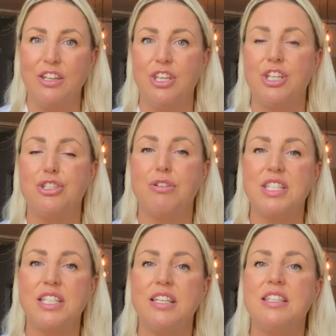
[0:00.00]
The
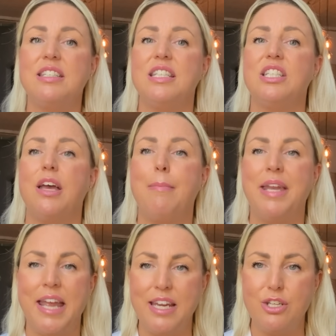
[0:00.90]
Etruscans'
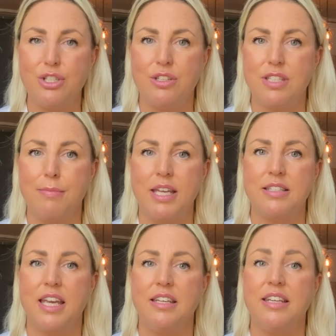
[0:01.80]
determination to
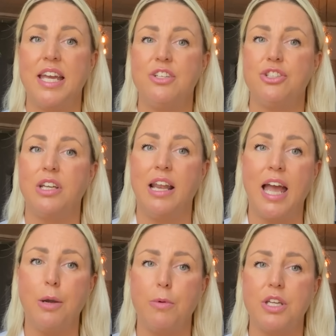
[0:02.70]
maintain an ancient
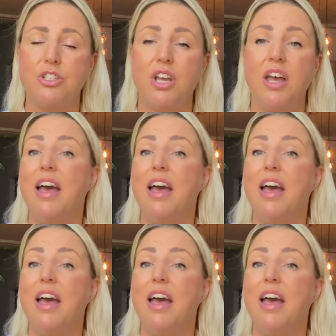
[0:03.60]
language